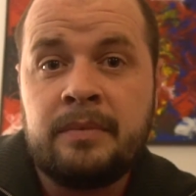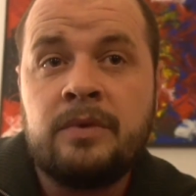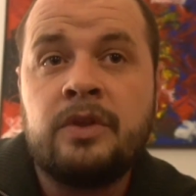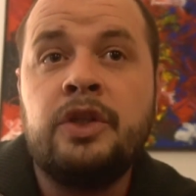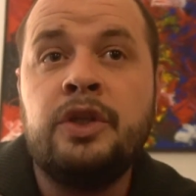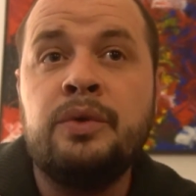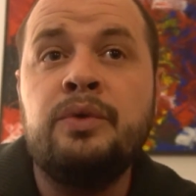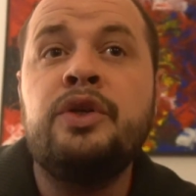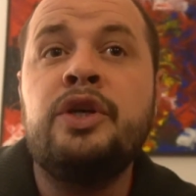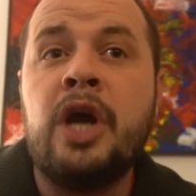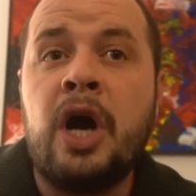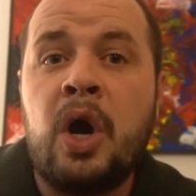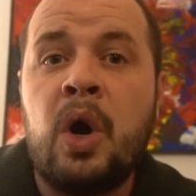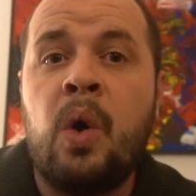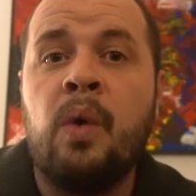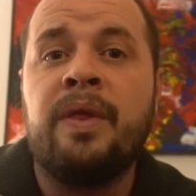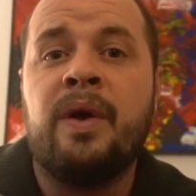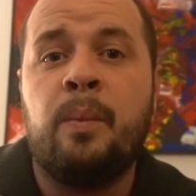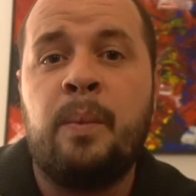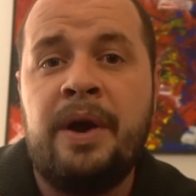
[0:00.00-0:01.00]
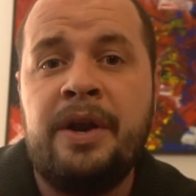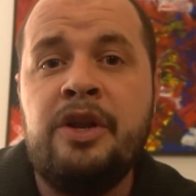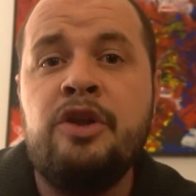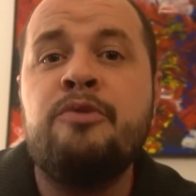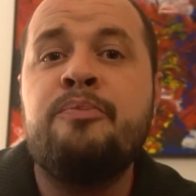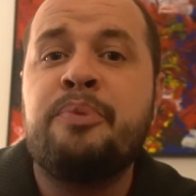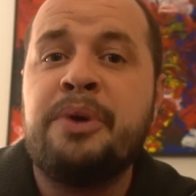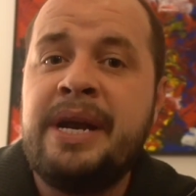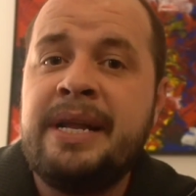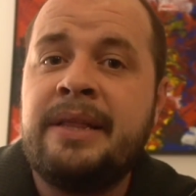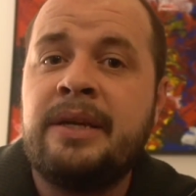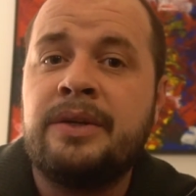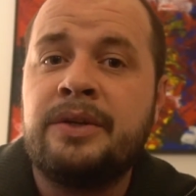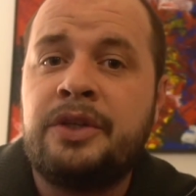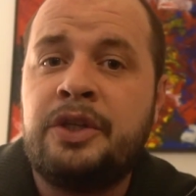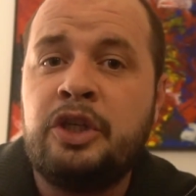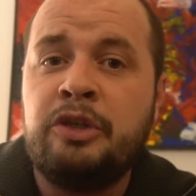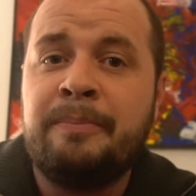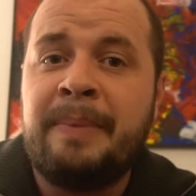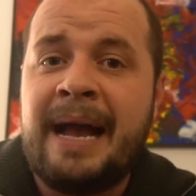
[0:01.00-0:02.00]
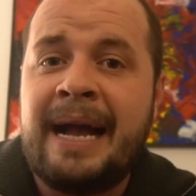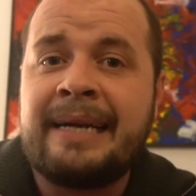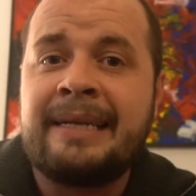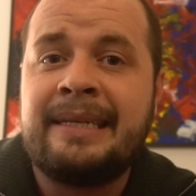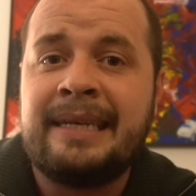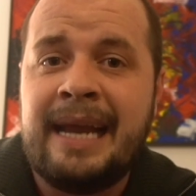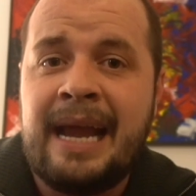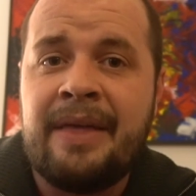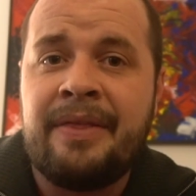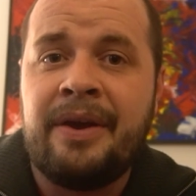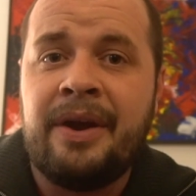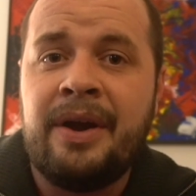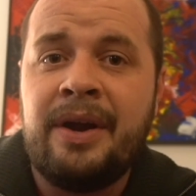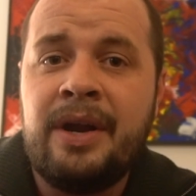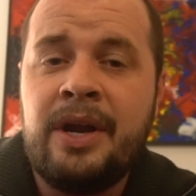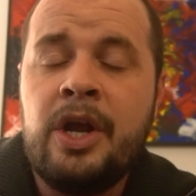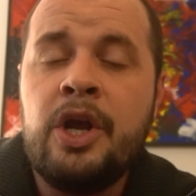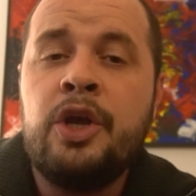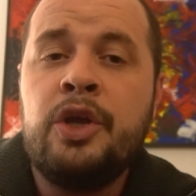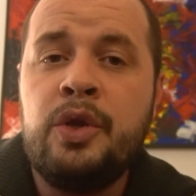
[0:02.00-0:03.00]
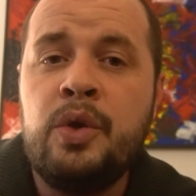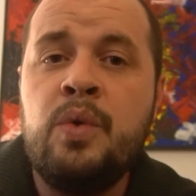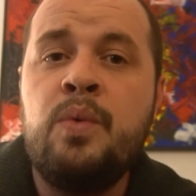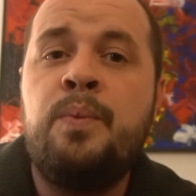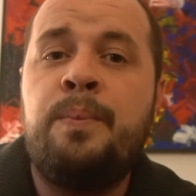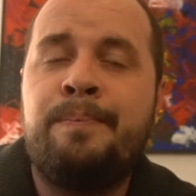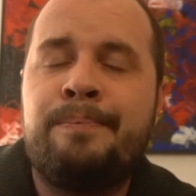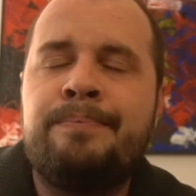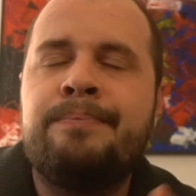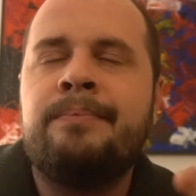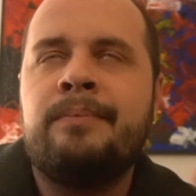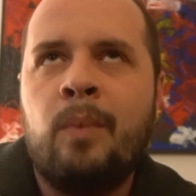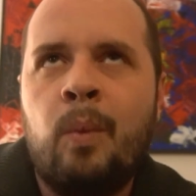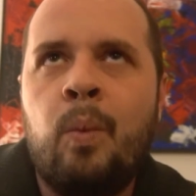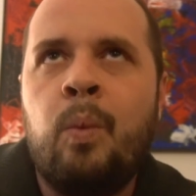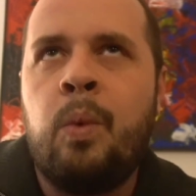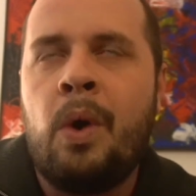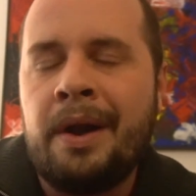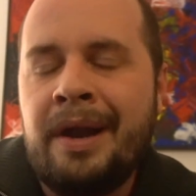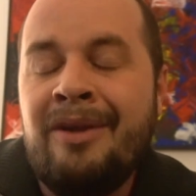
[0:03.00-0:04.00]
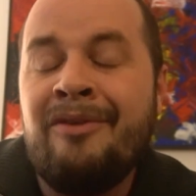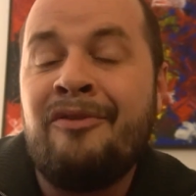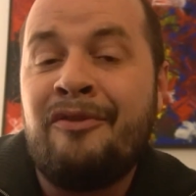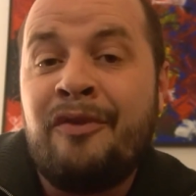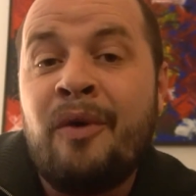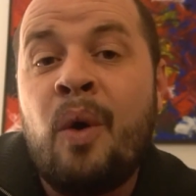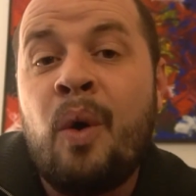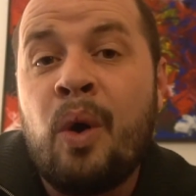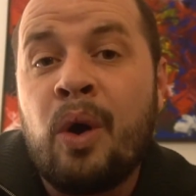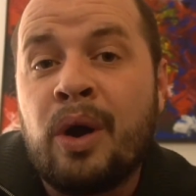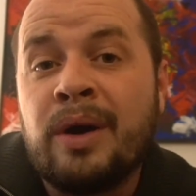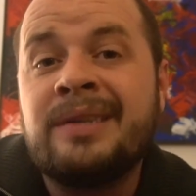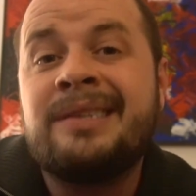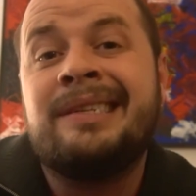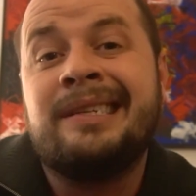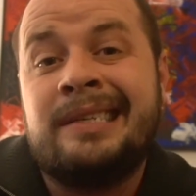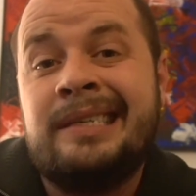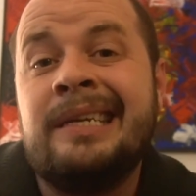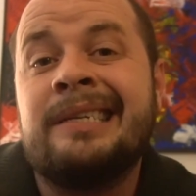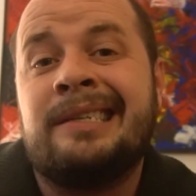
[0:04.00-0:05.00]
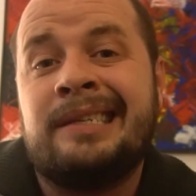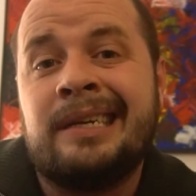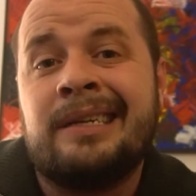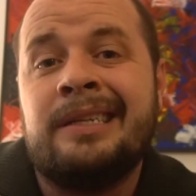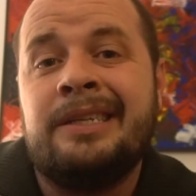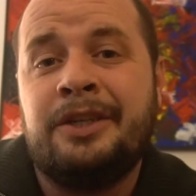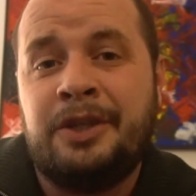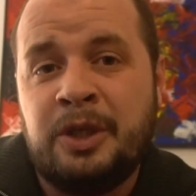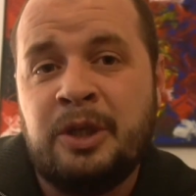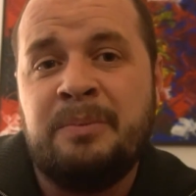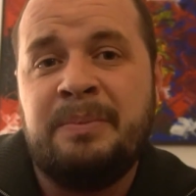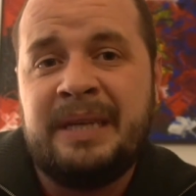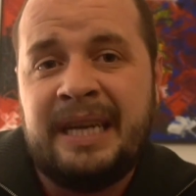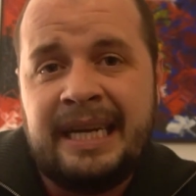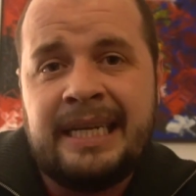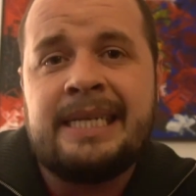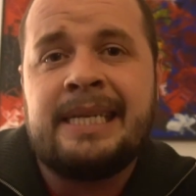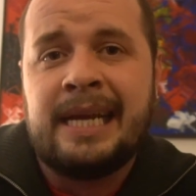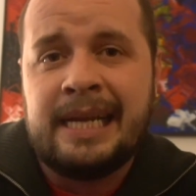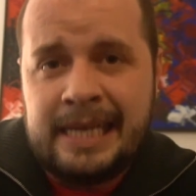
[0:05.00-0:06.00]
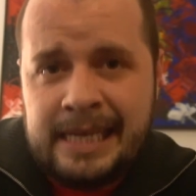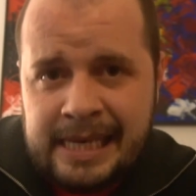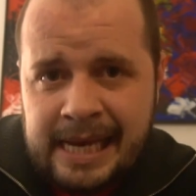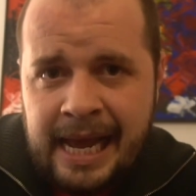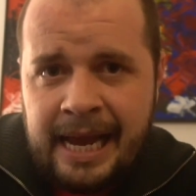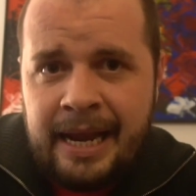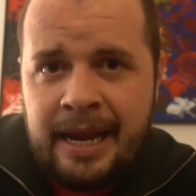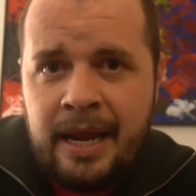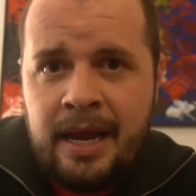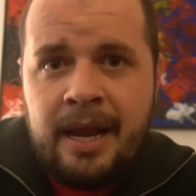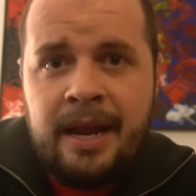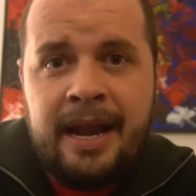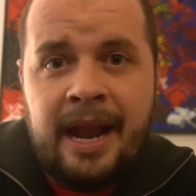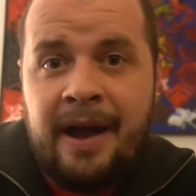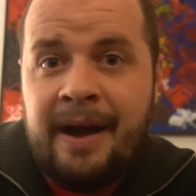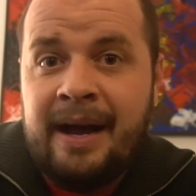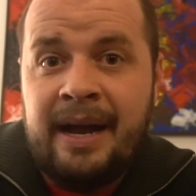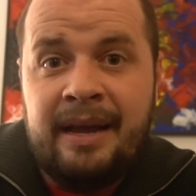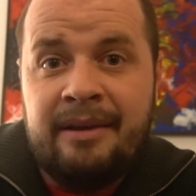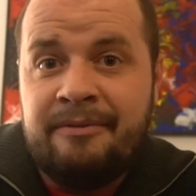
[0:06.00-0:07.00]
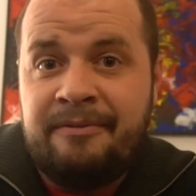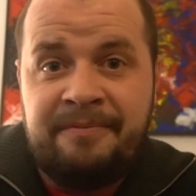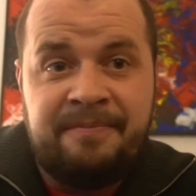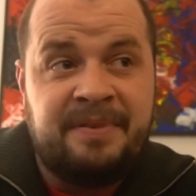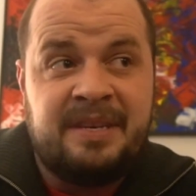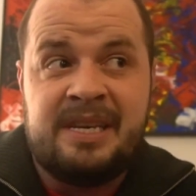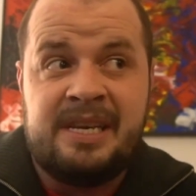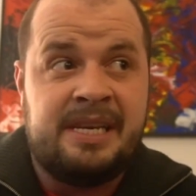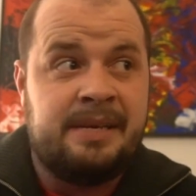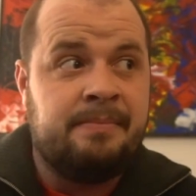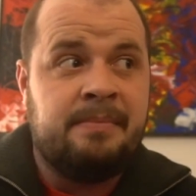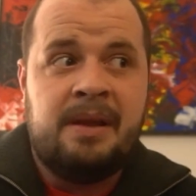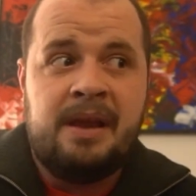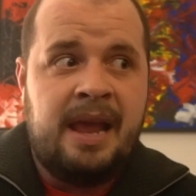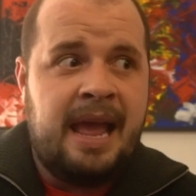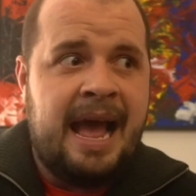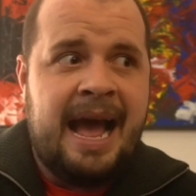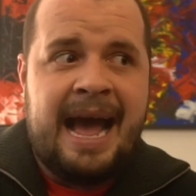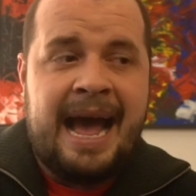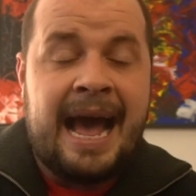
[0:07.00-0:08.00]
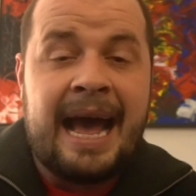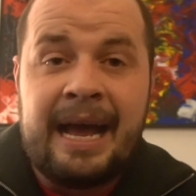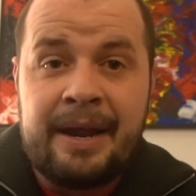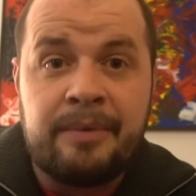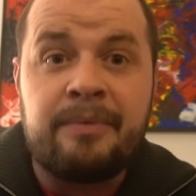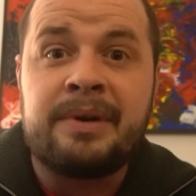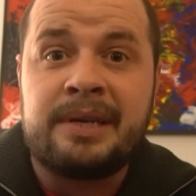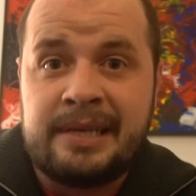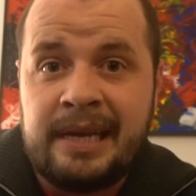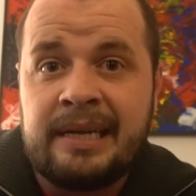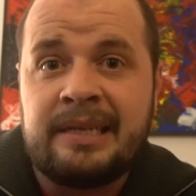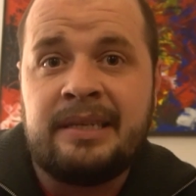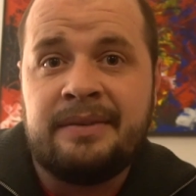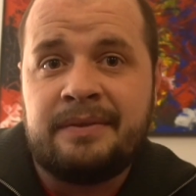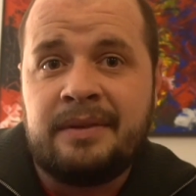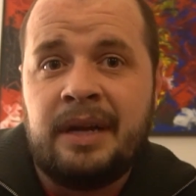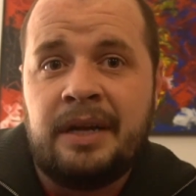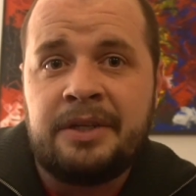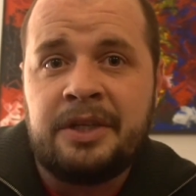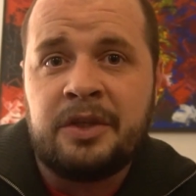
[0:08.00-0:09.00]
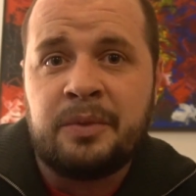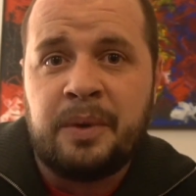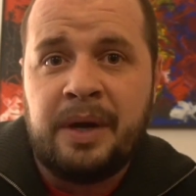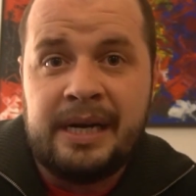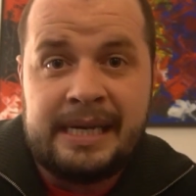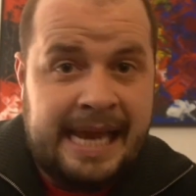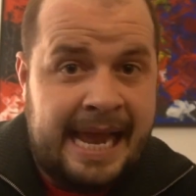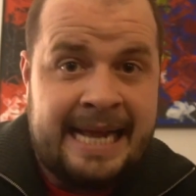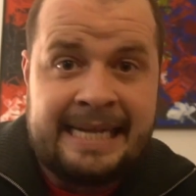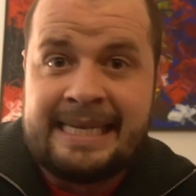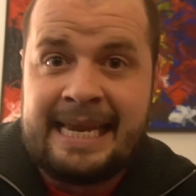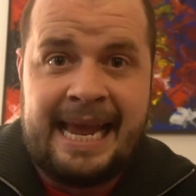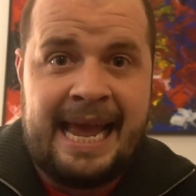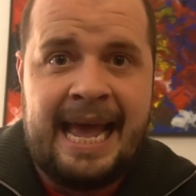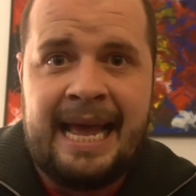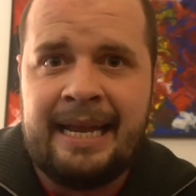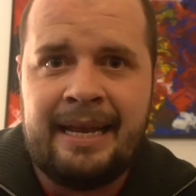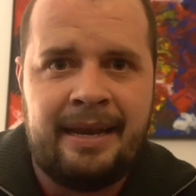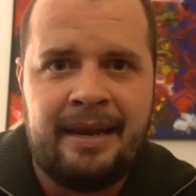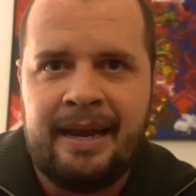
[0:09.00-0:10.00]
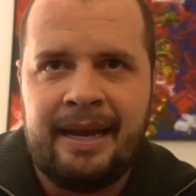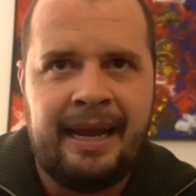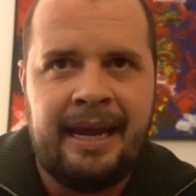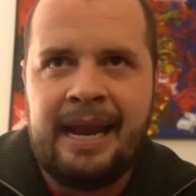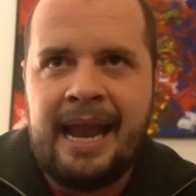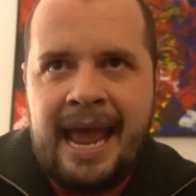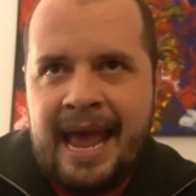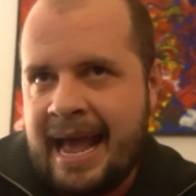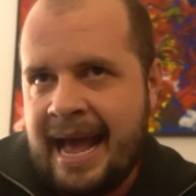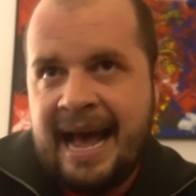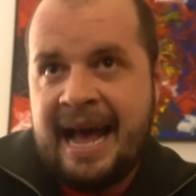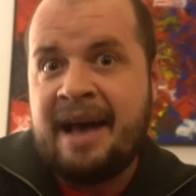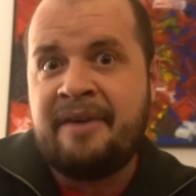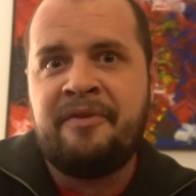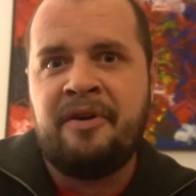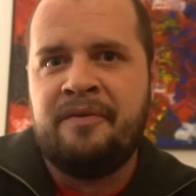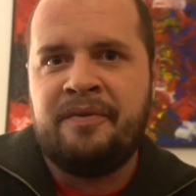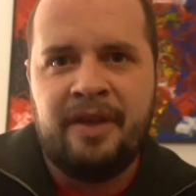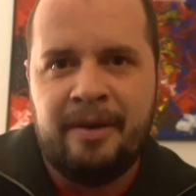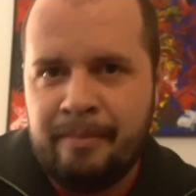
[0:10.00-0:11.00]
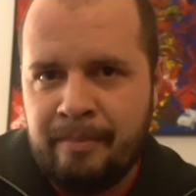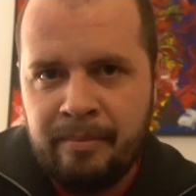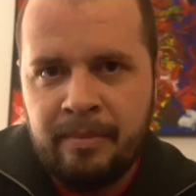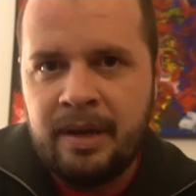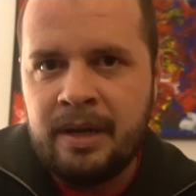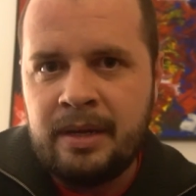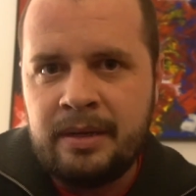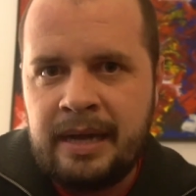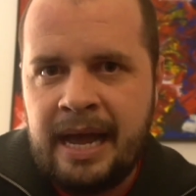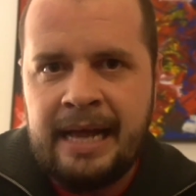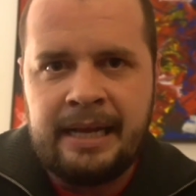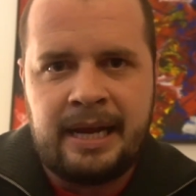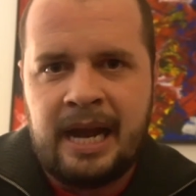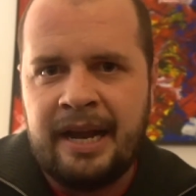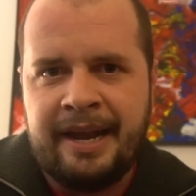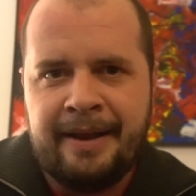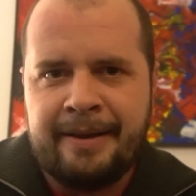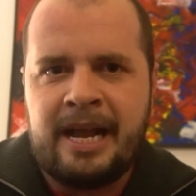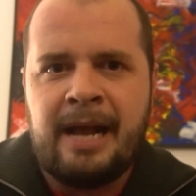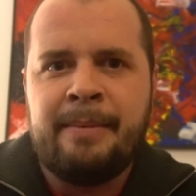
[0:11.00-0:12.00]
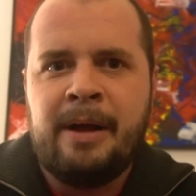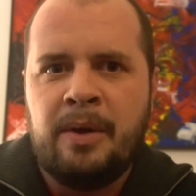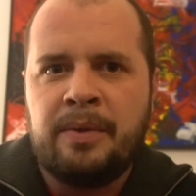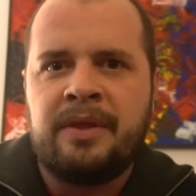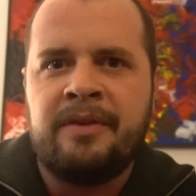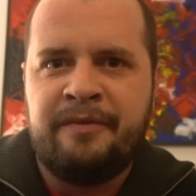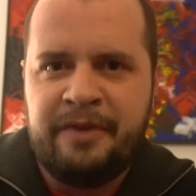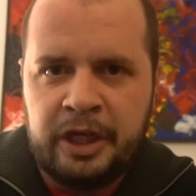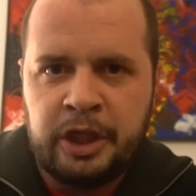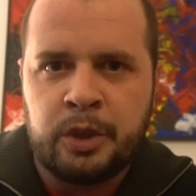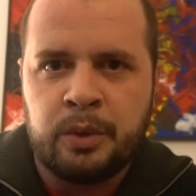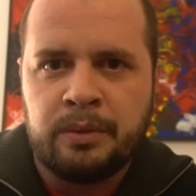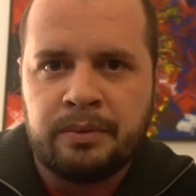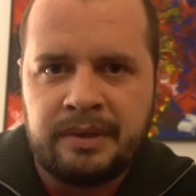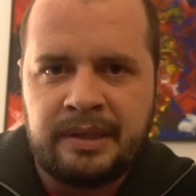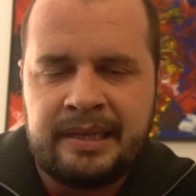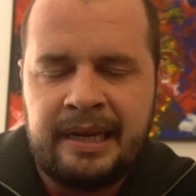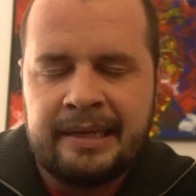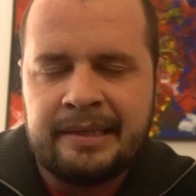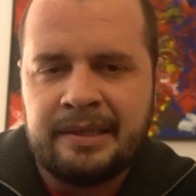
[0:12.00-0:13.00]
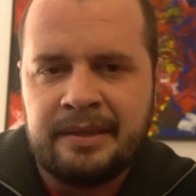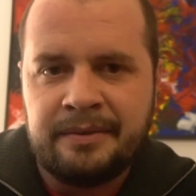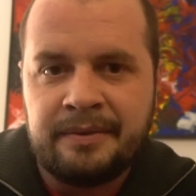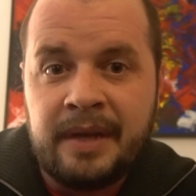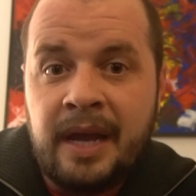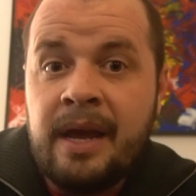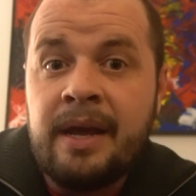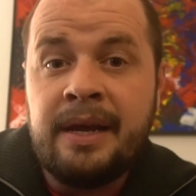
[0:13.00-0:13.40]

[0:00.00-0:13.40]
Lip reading: You know that when you breed those 2 back together, 1 in 4 statistically should be a sunset. Now, I've had recessive clutches where it's het to het and I get half of them kind of come out the visual recessive.